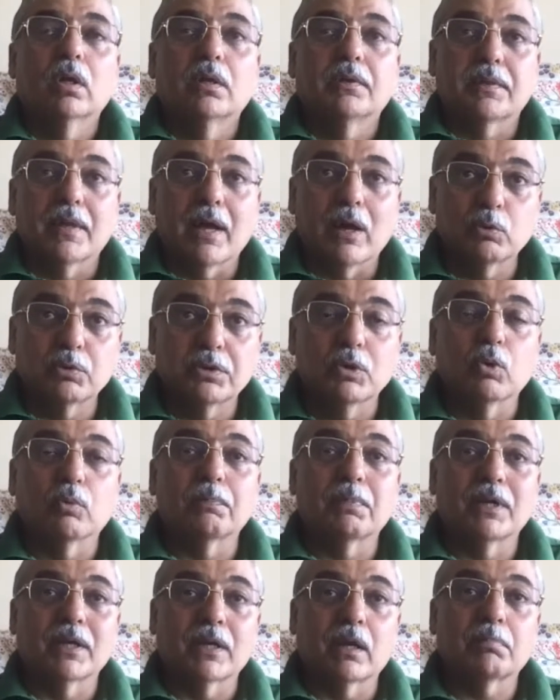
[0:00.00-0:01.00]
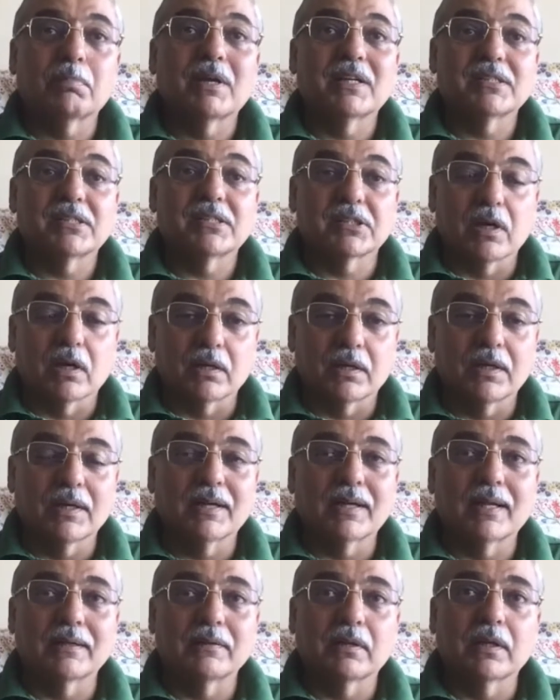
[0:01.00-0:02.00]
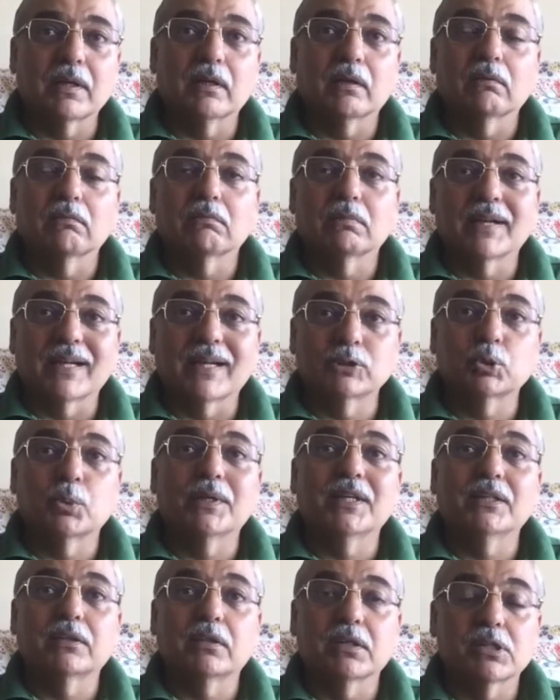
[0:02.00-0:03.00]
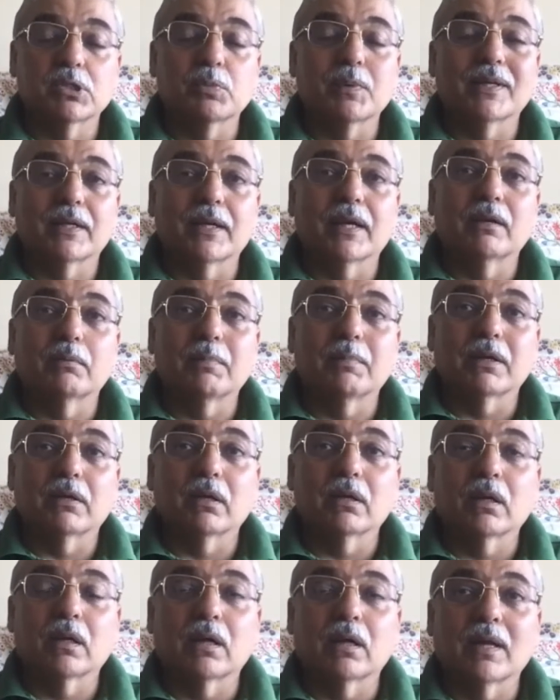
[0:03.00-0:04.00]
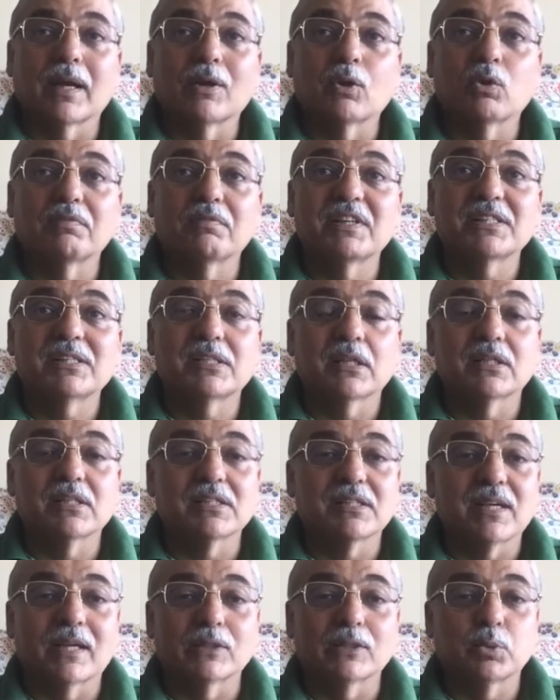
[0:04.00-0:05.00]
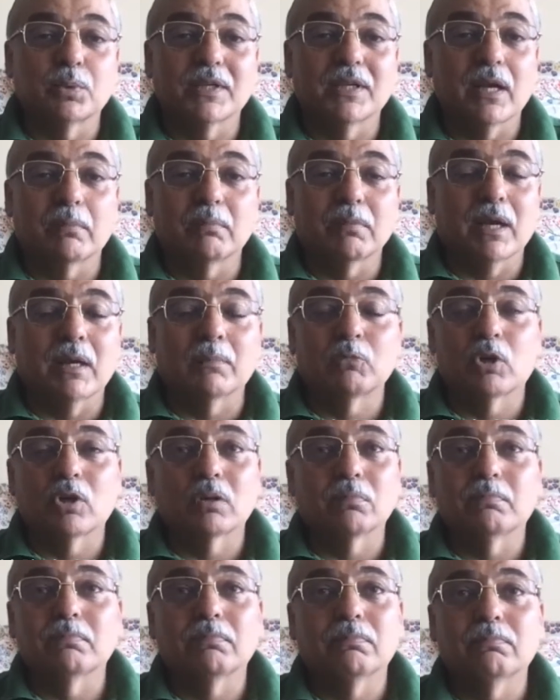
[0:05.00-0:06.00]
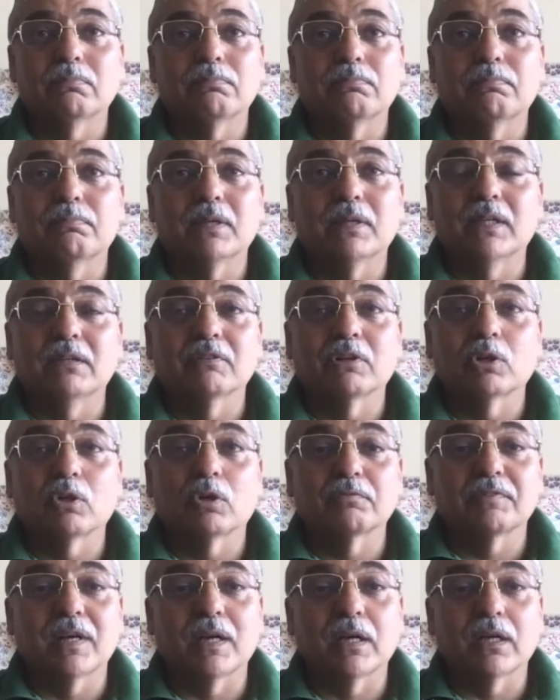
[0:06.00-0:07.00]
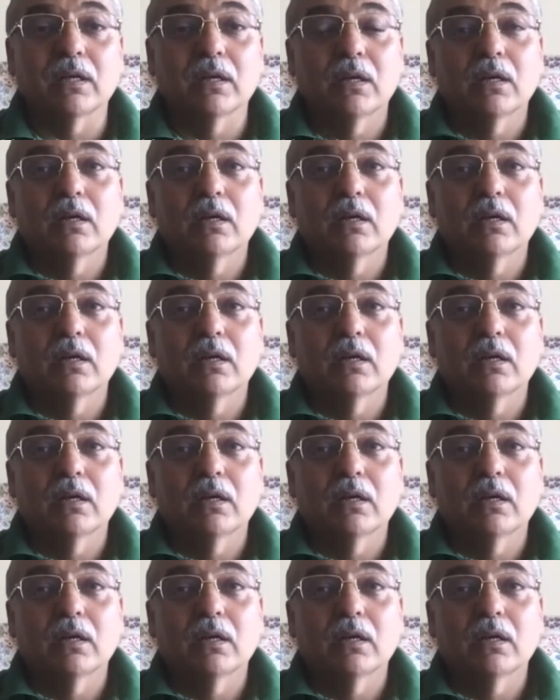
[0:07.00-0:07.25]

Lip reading: Now the opening up has started, and I think gradually things will get better. And I always say this gradually. I'm not a believer of that.